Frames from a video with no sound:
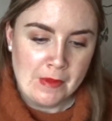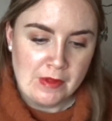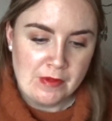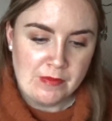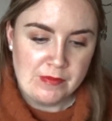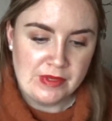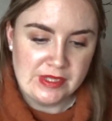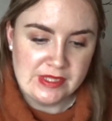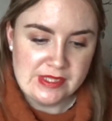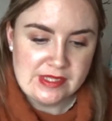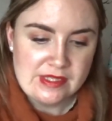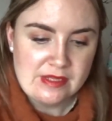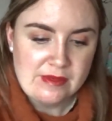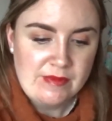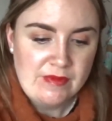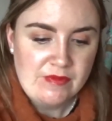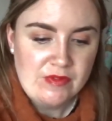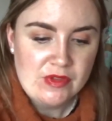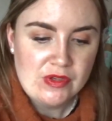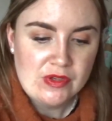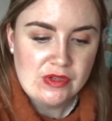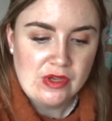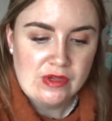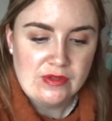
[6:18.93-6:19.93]
But some of
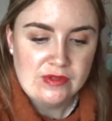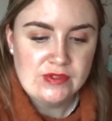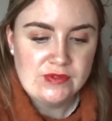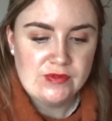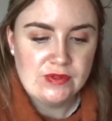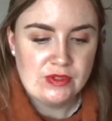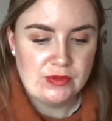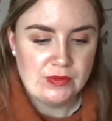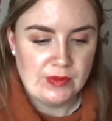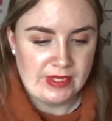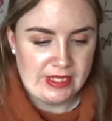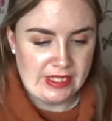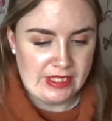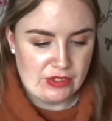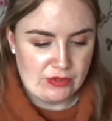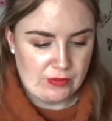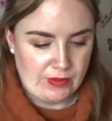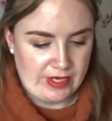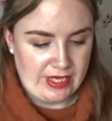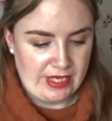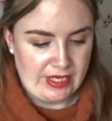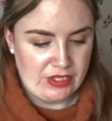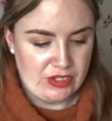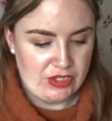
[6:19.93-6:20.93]
the goals for
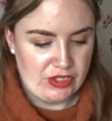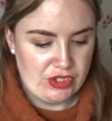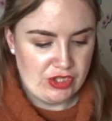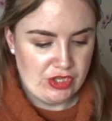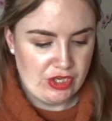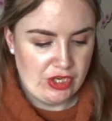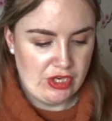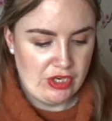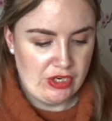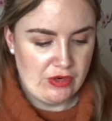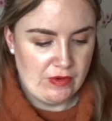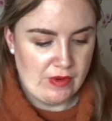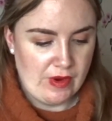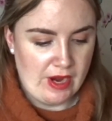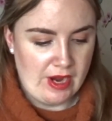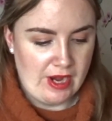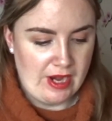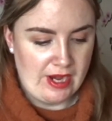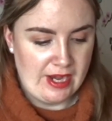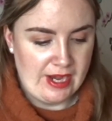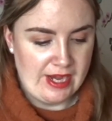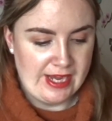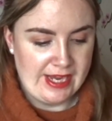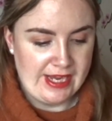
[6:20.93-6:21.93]
2022
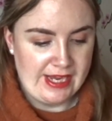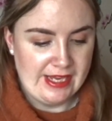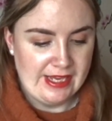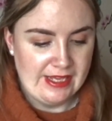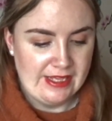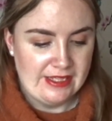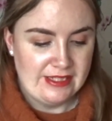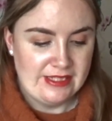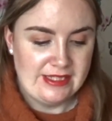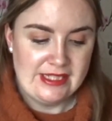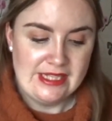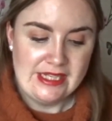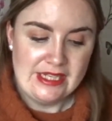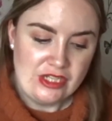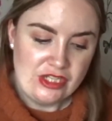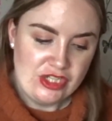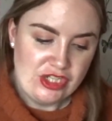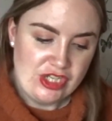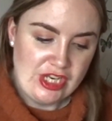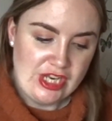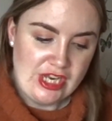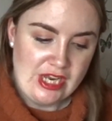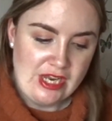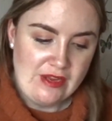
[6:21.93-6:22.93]
I did
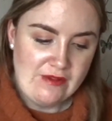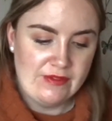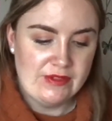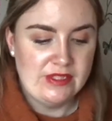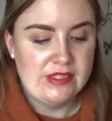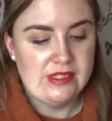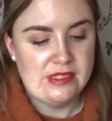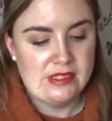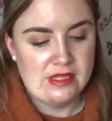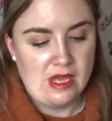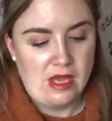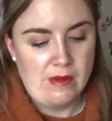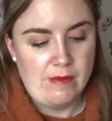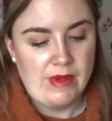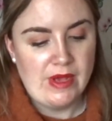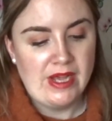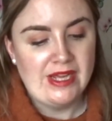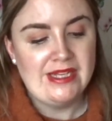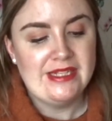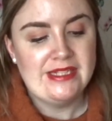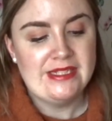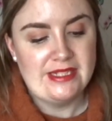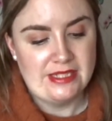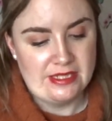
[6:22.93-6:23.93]
achieve and some
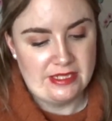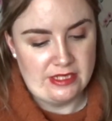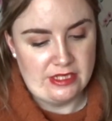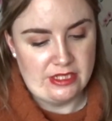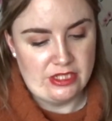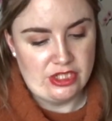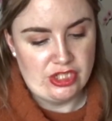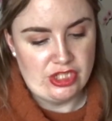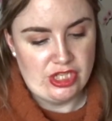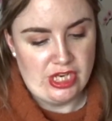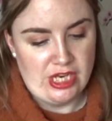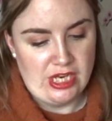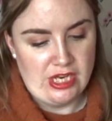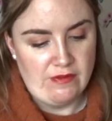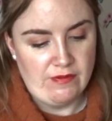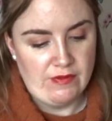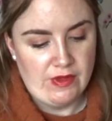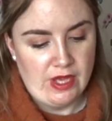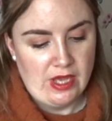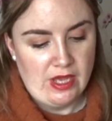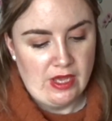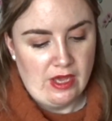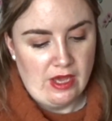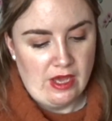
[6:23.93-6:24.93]
I didn't achieve,
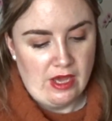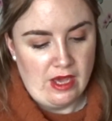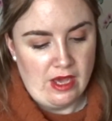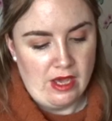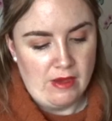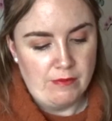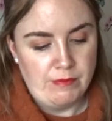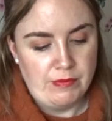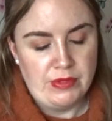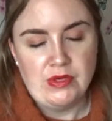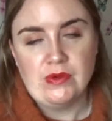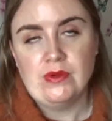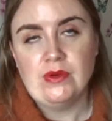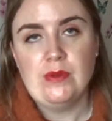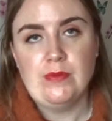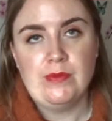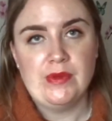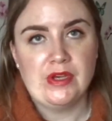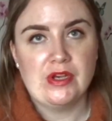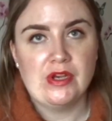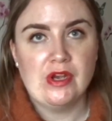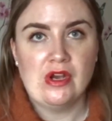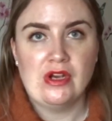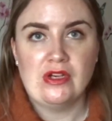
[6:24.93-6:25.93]
purely
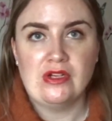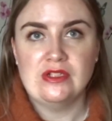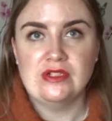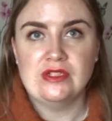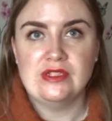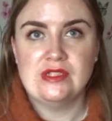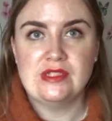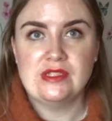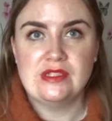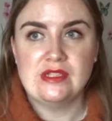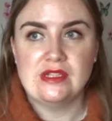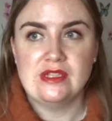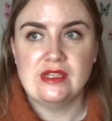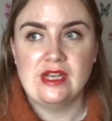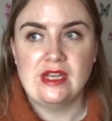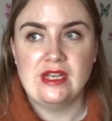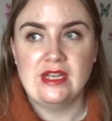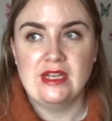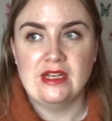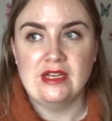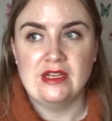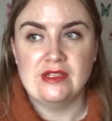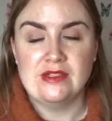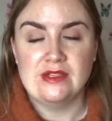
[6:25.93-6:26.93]
because
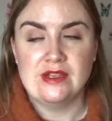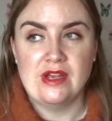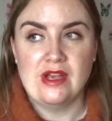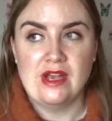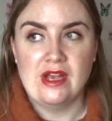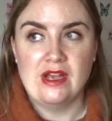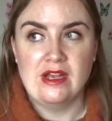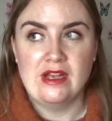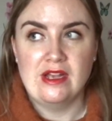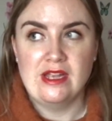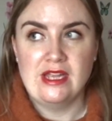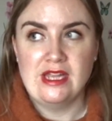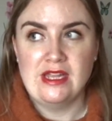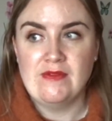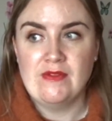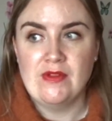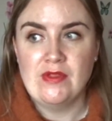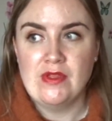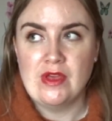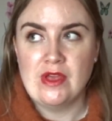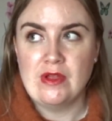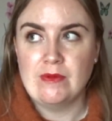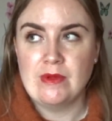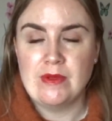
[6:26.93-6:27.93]
even
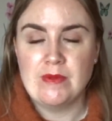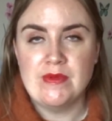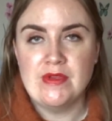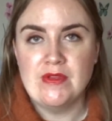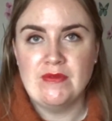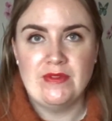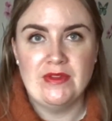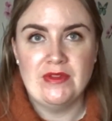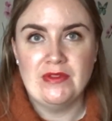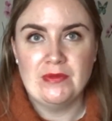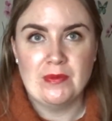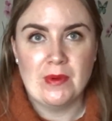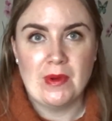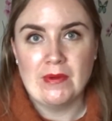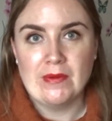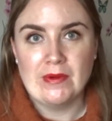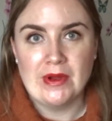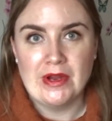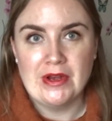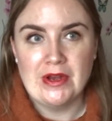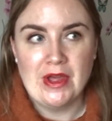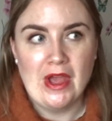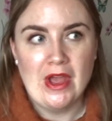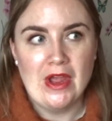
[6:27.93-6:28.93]
though we moved into our
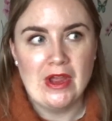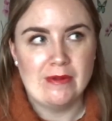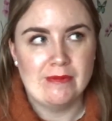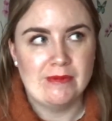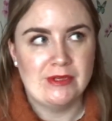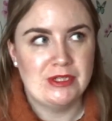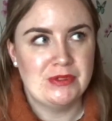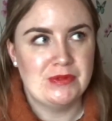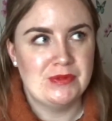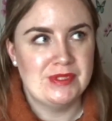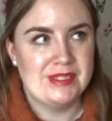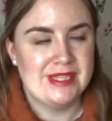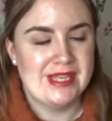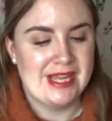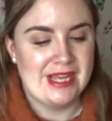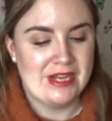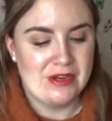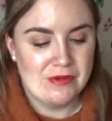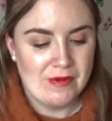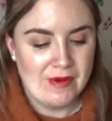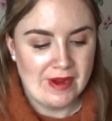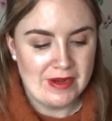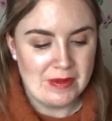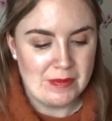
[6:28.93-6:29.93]
own home, which was
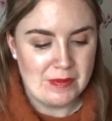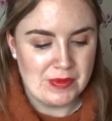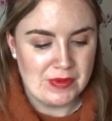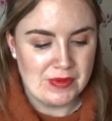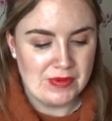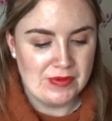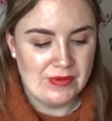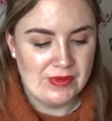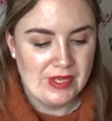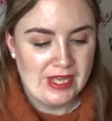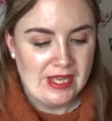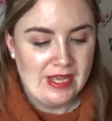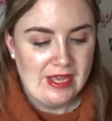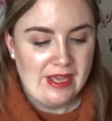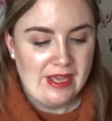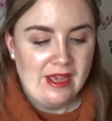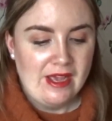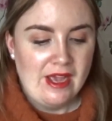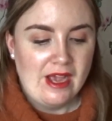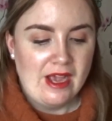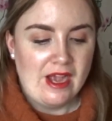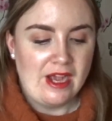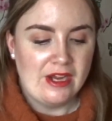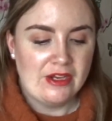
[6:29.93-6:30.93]
incredible,
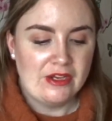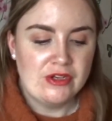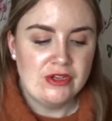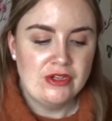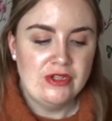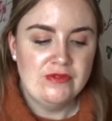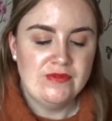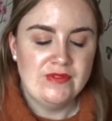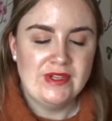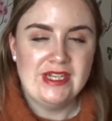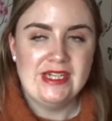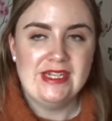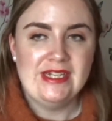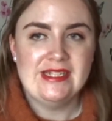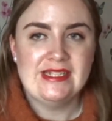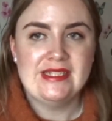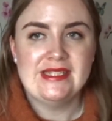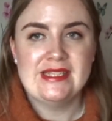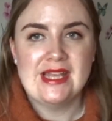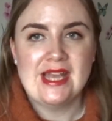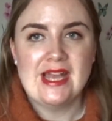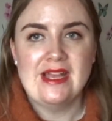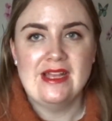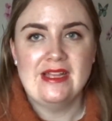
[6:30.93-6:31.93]
I couldn't really
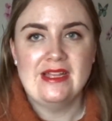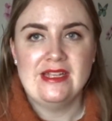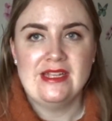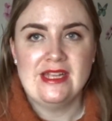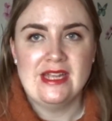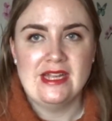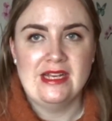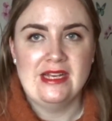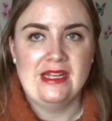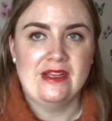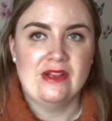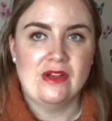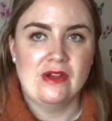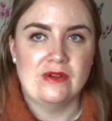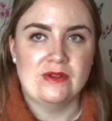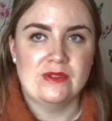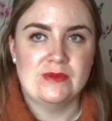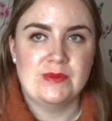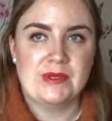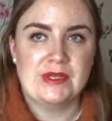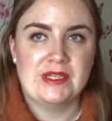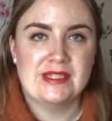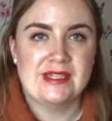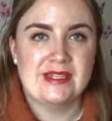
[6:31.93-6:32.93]
set yearly goals
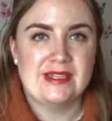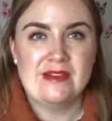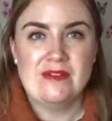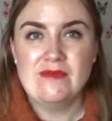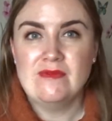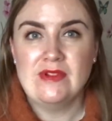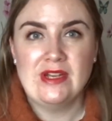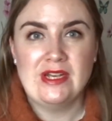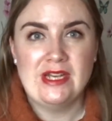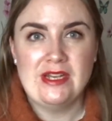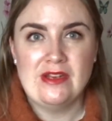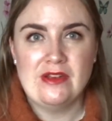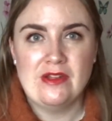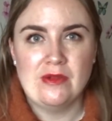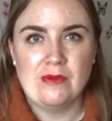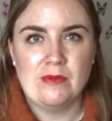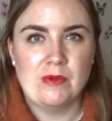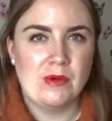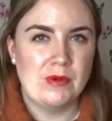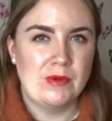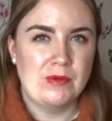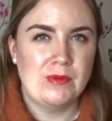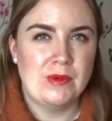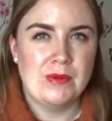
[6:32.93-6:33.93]
because I didn't really know
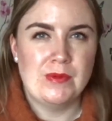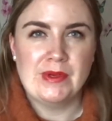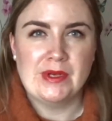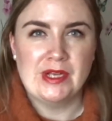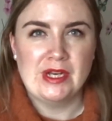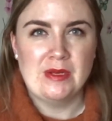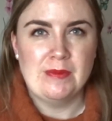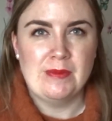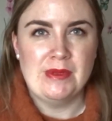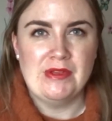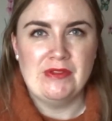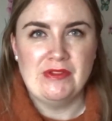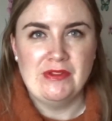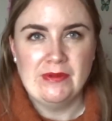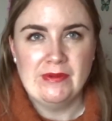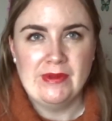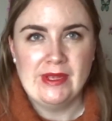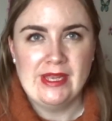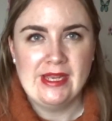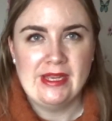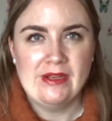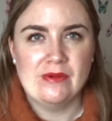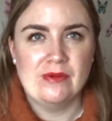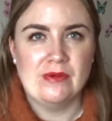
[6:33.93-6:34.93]
what we were going to be
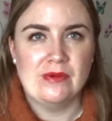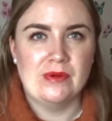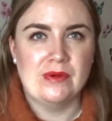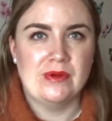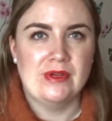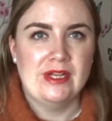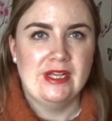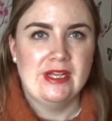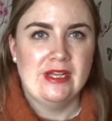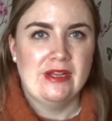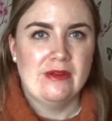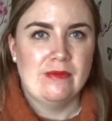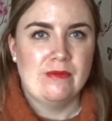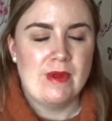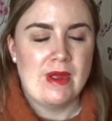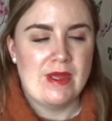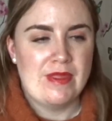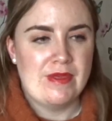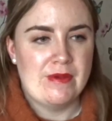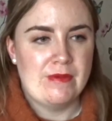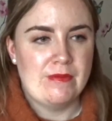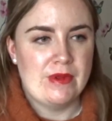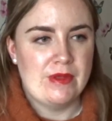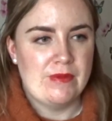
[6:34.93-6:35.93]
doing, or
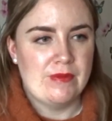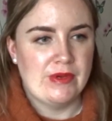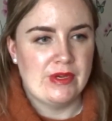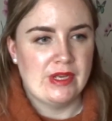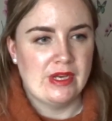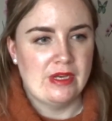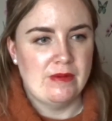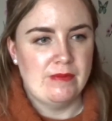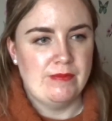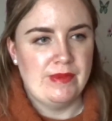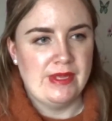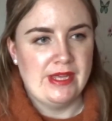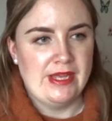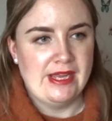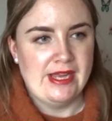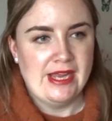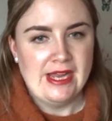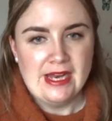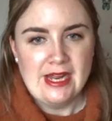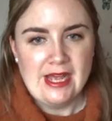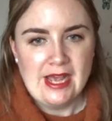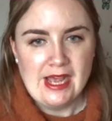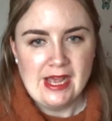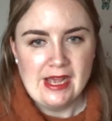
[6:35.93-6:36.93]
whether we were going to be
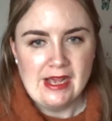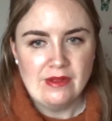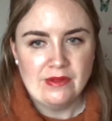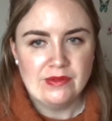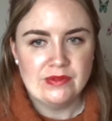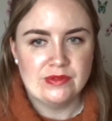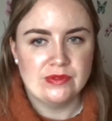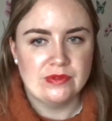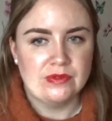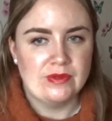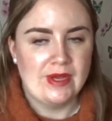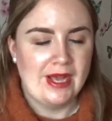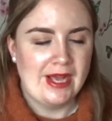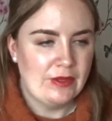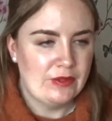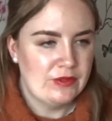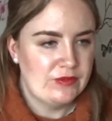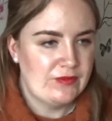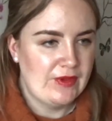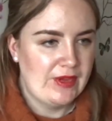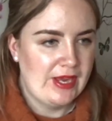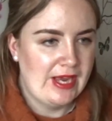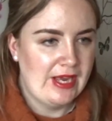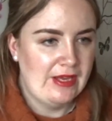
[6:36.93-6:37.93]
in a house or out
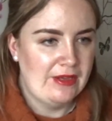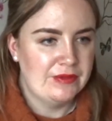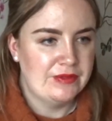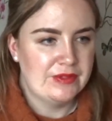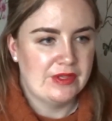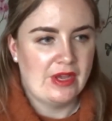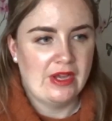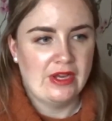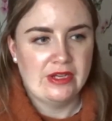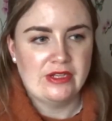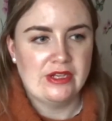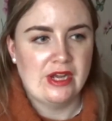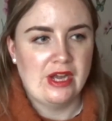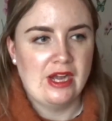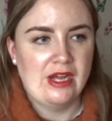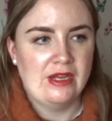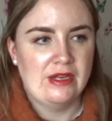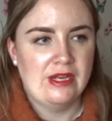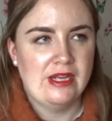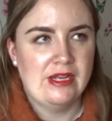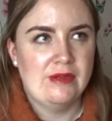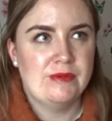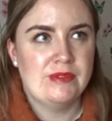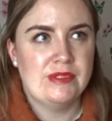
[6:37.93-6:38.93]
of a house.
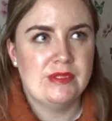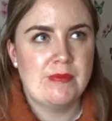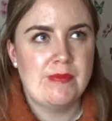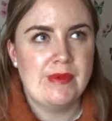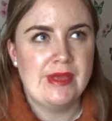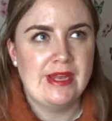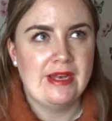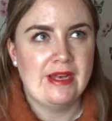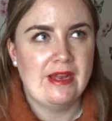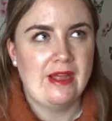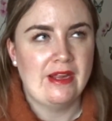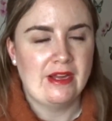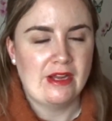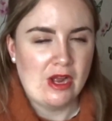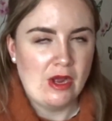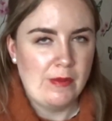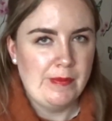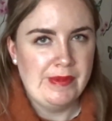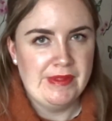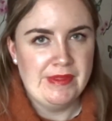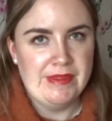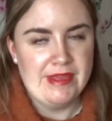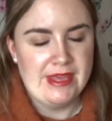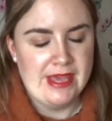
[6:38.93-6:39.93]
It was a bit like
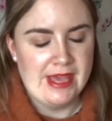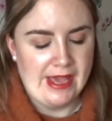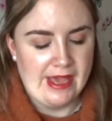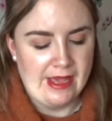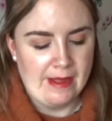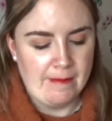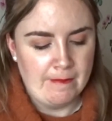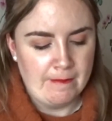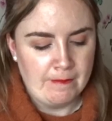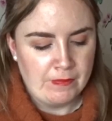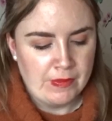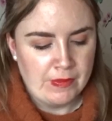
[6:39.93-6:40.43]
up in the air.